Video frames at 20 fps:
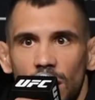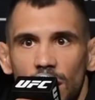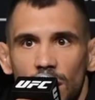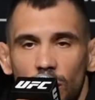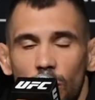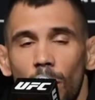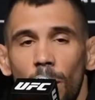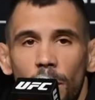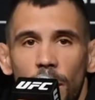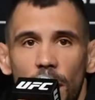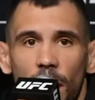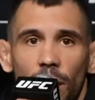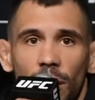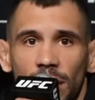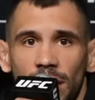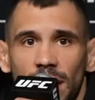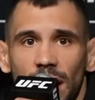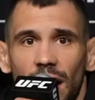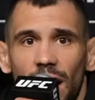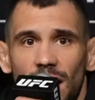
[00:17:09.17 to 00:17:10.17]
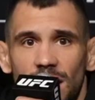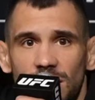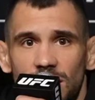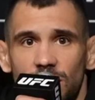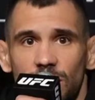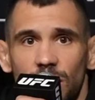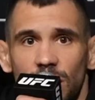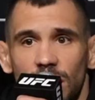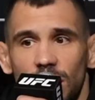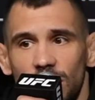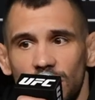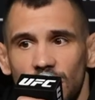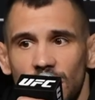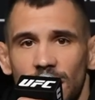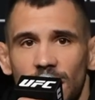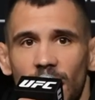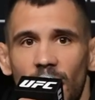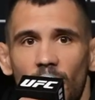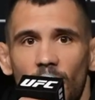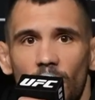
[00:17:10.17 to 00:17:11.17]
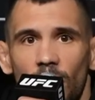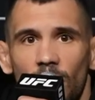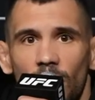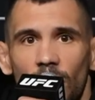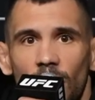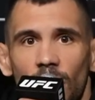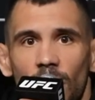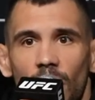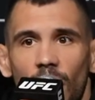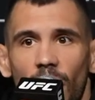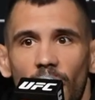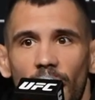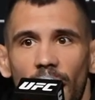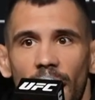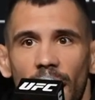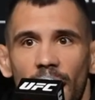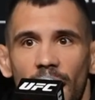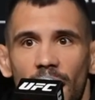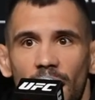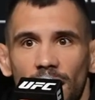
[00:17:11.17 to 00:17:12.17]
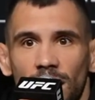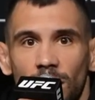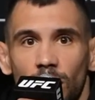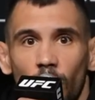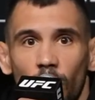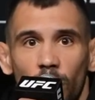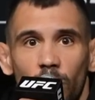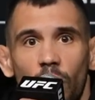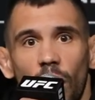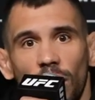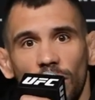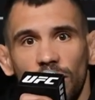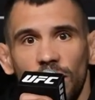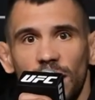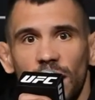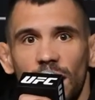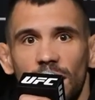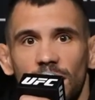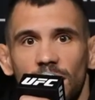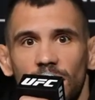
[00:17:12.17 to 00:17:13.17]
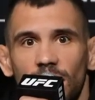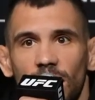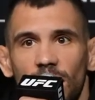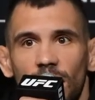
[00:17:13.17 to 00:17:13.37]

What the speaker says: comparing the last 2 years and now, and more confident.